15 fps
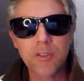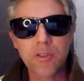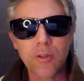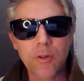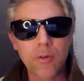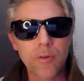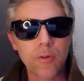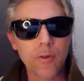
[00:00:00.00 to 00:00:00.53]

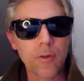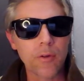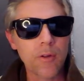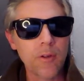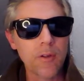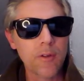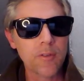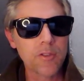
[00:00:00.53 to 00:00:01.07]
So the
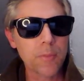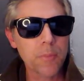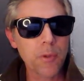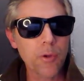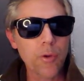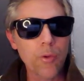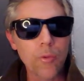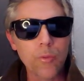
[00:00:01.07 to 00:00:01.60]

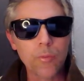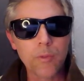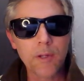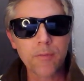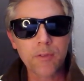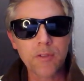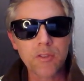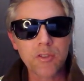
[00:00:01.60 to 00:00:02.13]
typical
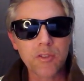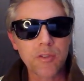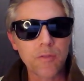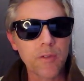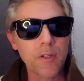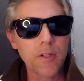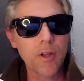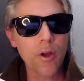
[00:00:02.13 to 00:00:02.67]
reference to
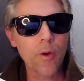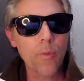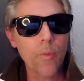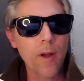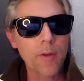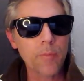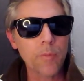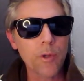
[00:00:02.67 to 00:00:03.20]
video
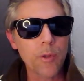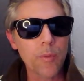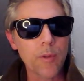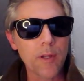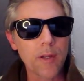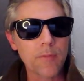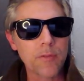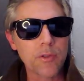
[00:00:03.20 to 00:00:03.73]
one, where
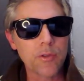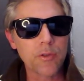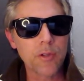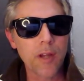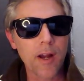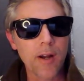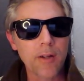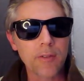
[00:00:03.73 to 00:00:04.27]
we have two
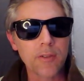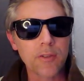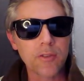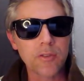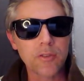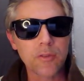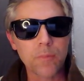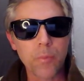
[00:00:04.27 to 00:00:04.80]

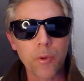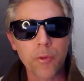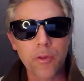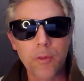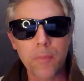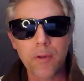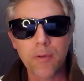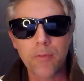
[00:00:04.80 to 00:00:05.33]
characters and put
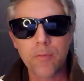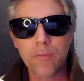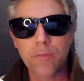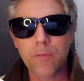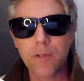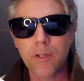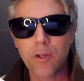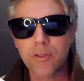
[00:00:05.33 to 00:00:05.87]
them in a
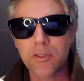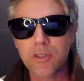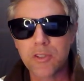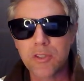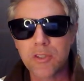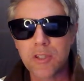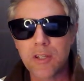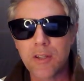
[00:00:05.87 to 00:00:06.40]
video
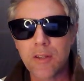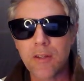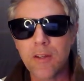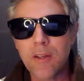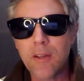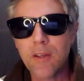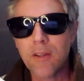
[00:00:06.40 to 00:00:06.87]
scene together.